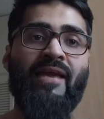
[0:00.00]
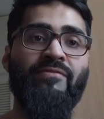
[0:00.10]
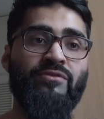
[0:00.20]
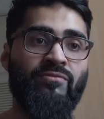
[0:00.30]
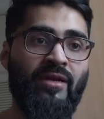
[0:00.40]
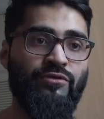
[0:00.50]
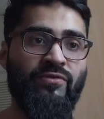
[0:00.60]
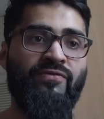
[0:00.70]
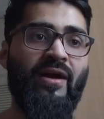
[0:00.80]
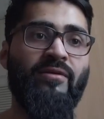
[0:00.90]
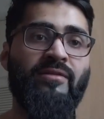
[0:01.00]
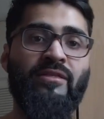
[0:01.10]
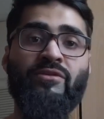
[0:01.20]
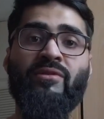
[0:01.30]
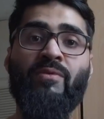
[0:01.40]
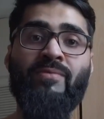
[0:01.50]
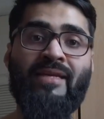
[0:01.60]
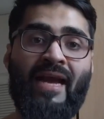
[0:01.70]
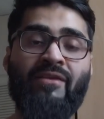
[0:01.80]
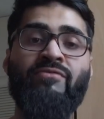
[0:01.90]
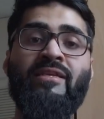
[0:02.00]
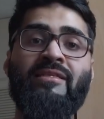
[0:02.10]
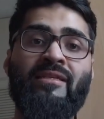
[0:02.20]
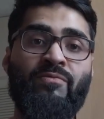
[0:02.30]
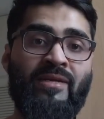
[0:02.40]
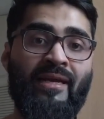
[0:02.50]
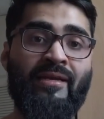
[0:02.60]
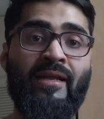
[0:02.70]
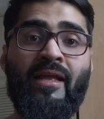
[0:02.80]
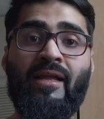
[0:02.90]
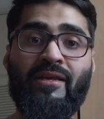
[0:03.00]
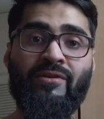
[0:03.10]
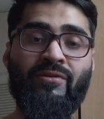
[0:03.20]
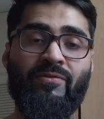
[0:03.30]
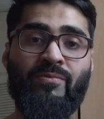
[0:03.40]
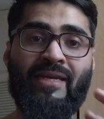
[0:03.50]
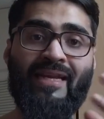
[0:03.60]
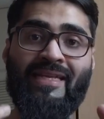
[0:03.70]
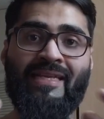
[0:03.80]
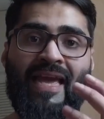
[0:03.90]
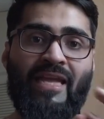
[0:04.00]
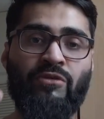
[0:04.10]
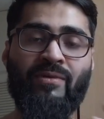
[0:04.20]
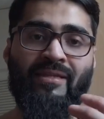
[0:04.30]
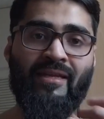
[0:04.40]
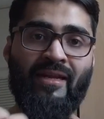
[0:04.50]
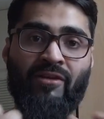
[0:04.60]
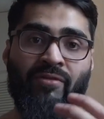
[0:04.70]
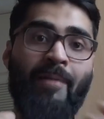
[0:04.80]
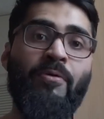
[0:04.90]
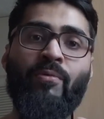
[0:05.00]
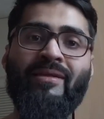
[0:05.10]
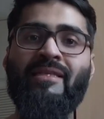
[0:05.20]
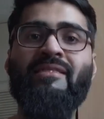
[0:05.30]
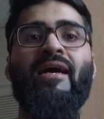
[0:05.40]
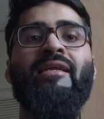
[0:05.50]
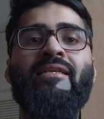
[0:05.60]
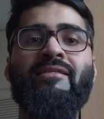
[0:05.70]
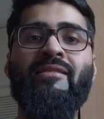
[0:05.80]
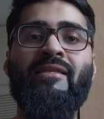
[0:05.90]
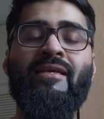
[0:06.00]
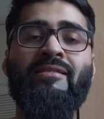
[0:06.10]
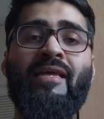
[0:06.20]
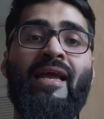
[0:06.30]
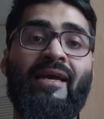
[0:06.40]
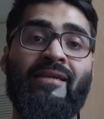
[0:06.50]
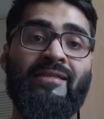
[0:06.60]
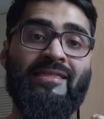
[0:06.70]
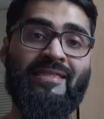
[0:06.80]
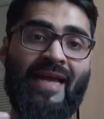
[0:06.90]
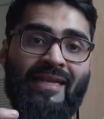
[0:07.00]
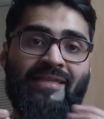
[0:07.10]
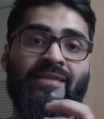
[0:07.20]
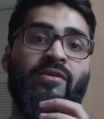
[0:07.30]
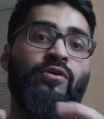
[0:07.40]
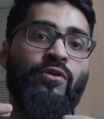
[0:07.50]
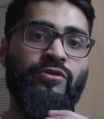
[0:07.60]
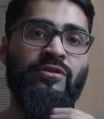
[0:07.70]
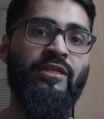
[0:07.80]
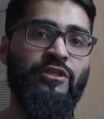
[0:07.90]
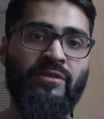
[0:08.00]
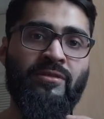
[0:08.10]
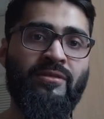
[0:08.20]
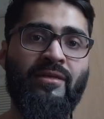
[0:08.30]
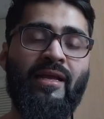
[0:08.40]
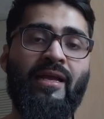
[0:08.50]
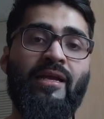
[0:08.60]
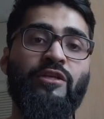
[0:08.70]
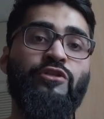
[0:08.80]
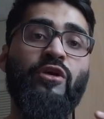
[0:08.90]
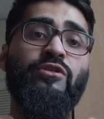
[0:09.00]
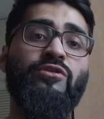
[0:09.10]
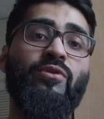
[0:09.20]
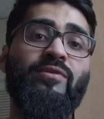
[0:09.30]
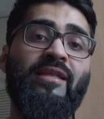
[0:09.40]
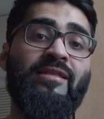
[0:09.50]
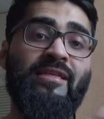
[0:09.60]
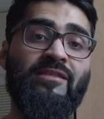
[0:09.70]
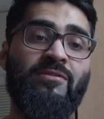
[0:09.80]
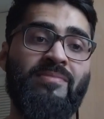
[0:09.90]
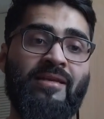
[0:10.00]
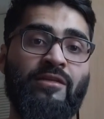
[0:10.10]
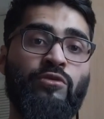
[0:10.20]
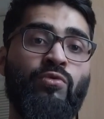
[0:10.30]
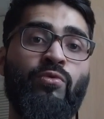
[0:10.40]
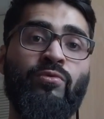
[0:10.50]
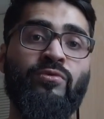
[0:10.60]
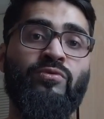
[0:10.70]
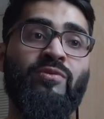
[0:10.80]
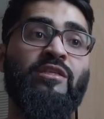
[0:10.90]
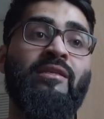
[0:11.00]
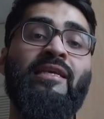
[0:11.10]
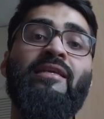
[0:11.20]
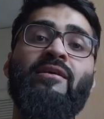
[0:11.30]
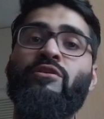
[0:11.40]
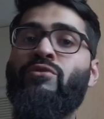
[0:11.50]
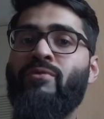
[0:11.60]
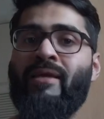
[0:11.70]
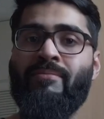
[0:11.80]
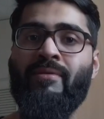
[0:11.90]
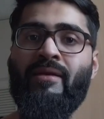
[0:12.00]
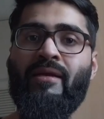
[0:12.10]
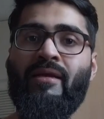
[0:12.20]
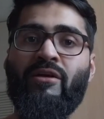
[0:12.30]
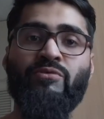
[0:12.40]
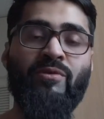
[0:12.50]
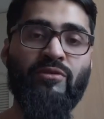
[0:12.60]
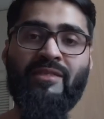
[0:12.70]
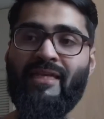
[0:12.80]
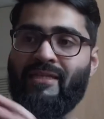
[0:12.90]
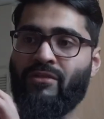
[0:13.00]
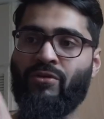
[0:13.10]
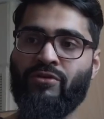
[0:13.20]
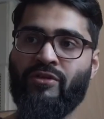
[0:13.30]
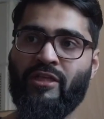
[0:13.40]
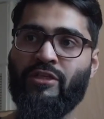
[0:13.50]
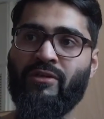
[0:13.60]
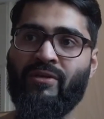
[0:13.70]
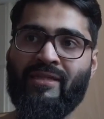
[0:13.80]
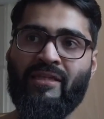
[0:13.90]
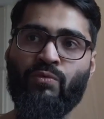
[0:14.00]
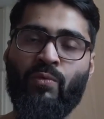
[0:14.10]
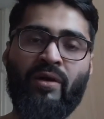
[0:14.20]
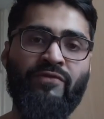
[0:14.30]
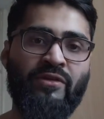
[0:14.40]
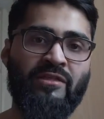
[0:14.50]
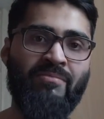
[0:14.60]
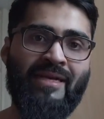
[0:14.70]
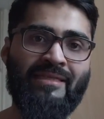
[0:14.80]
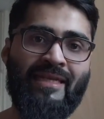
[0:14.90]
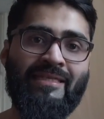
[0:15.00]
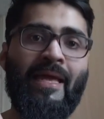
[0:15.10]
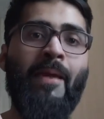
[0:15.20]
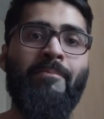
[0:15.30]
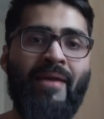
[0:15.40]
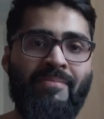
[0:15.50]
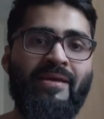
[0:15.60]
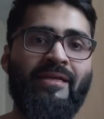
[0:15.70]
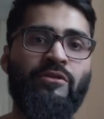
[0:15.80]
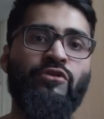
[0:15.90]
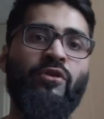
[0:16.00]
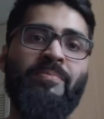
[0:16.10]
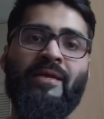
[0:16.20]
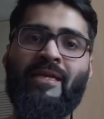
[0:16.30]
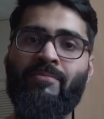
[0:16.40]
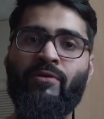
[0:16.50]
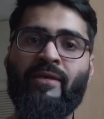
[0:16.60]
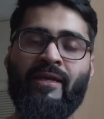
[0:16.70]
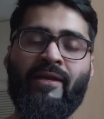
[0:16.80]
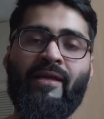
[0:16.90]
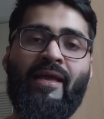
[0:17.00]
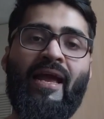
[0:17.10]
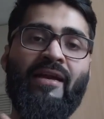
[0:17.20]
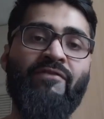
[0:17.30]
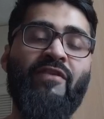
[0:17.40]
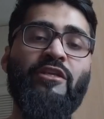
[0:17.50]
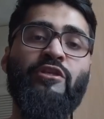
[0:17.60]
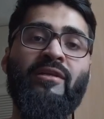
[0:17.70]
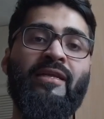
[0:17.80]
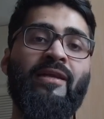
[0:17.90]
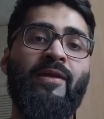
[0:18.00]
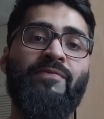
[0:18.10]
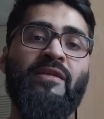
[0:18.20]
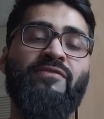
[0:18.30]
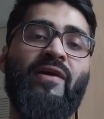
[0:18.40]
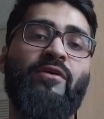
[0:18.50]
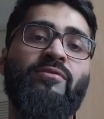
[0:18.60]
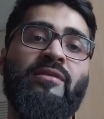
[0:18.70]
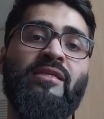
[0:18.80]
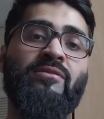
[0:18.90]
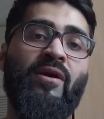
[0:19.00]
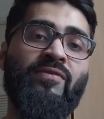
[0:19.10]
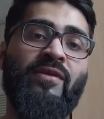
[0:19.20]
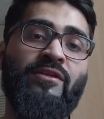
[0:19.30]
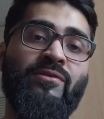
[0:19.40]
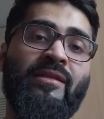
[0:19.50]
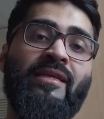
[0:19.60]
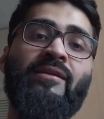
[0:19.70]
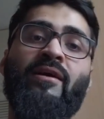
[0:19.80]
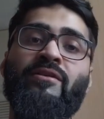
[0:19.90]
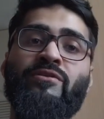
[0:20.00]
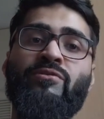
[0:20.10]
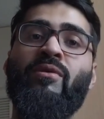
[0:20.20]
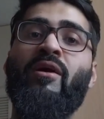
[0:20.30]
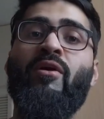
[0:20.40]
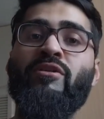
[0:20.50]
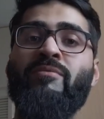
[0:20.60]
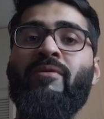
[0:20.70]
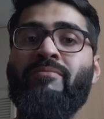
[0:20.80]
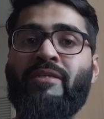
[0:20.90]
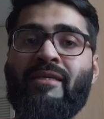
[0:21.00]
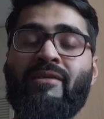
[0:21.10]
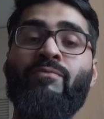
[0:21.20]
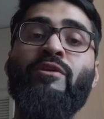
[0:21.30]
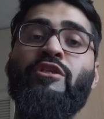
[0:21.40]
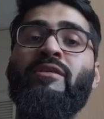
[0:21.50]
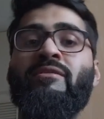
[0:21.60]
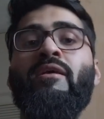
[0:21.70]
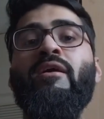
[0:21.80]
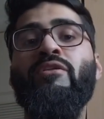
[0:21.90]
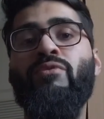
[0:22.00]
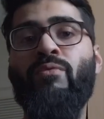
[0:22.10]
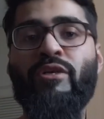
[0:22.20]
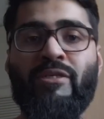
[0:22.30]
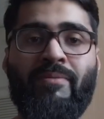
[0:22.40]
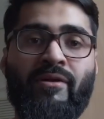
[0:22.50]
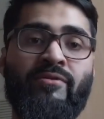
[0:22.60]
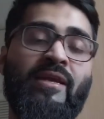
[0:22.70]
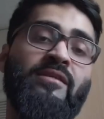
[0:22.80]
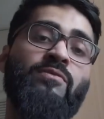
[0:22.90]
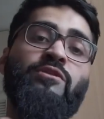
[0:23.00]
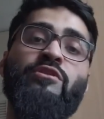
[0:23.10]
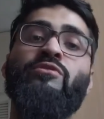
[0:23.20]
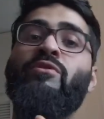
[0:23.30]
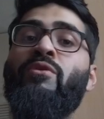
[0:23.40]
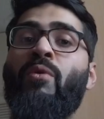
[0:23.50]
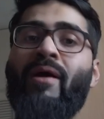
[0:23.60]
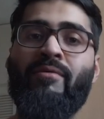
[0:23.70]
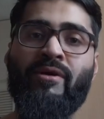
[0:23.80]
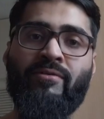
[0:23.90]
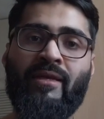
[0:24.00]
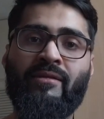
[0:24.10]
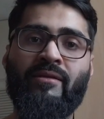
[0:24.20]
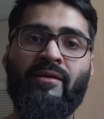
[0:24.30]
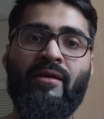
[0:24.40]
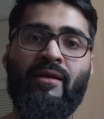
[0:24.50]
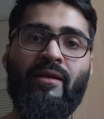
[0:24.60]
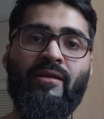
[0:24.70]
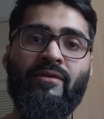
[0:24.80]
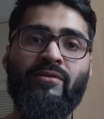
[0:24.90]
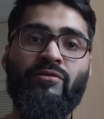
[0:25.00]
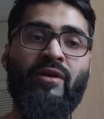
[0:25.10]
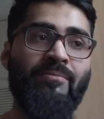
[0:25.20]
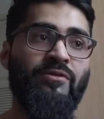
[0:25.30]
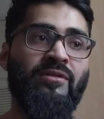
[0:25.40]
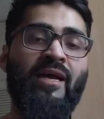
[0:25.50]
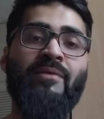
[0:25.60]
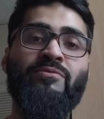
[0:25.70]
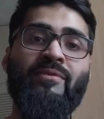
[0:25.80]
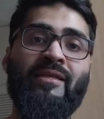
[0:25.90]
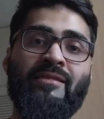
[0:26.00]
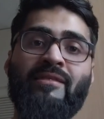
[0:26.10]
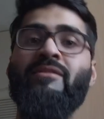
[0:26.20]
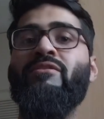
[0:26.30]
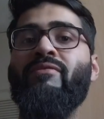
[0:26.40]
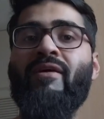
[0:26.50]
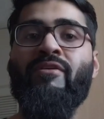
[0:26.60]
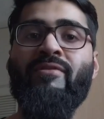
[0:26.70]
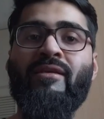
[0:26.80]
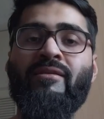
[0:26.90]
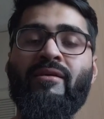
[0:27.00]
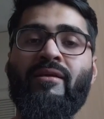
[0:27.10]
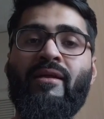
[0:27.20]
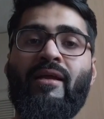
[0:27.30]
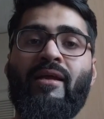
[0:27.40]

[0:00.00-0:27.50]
He gave us rational faculties so that we can reason and we can, you know, we can engage with and, and grapple with these ideas and things and understand that there are contradictions, just so that these could be tools which lead us to Him. Because we will see there's a contradiction. Okay, this worldview doesn't make sense. Maybe I need to drop it and keep looking and eventually, these faculties are there to lead us to our ultimate objective, which is to worship our Creator, which is to know our Creator, you know, to come to terms with the existence of our Creator,